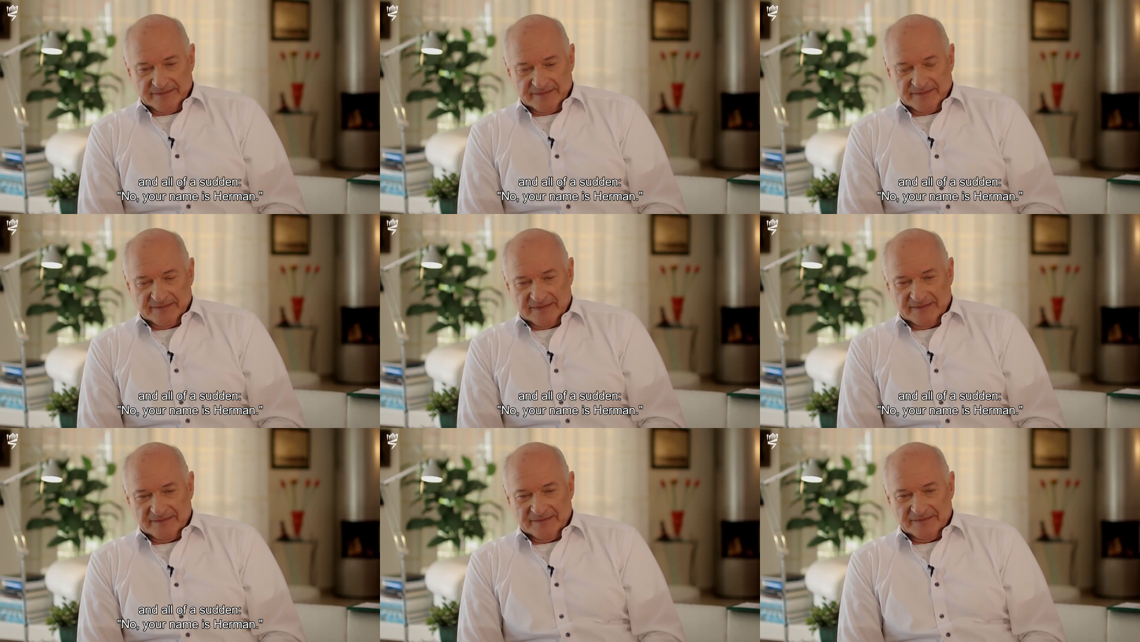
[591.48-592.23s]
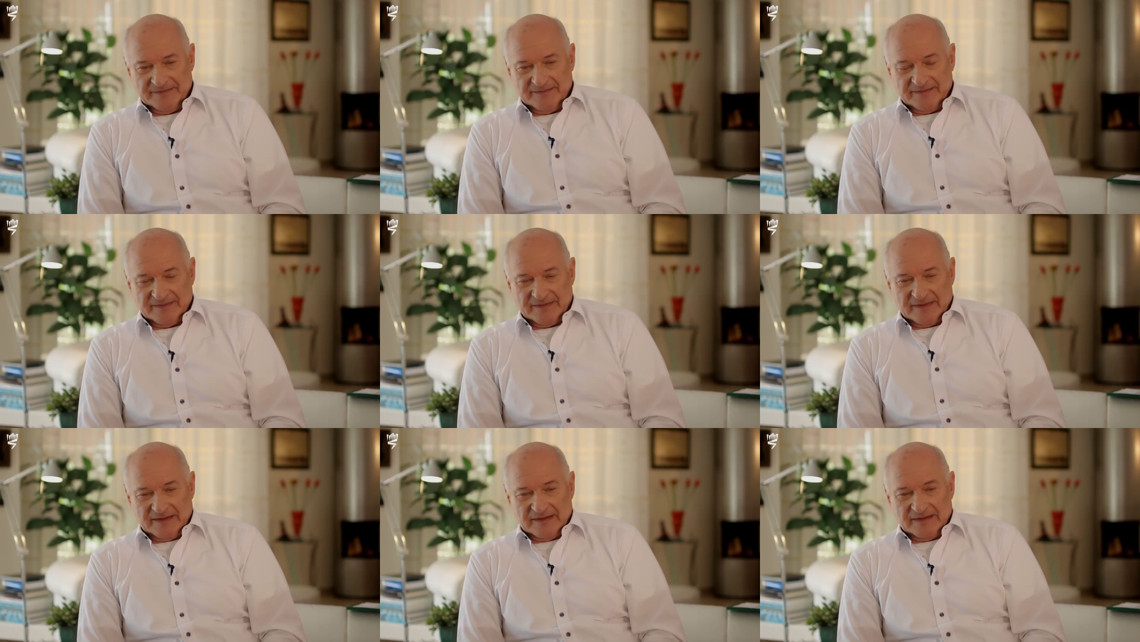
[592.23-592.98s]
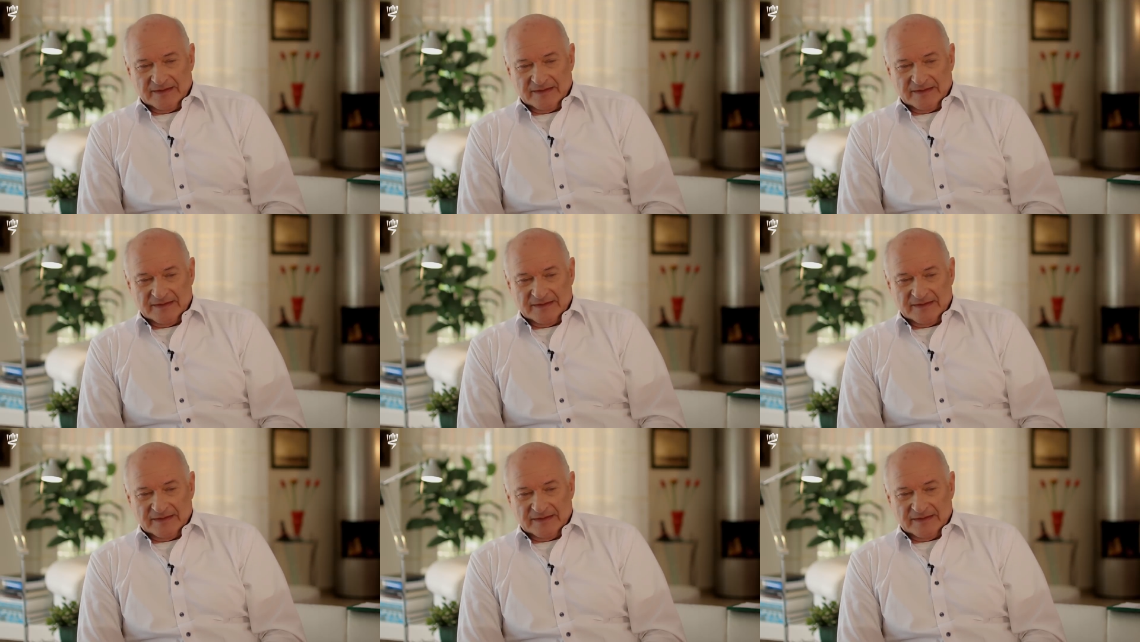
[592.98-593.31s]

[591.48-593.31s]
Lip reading: [no speech]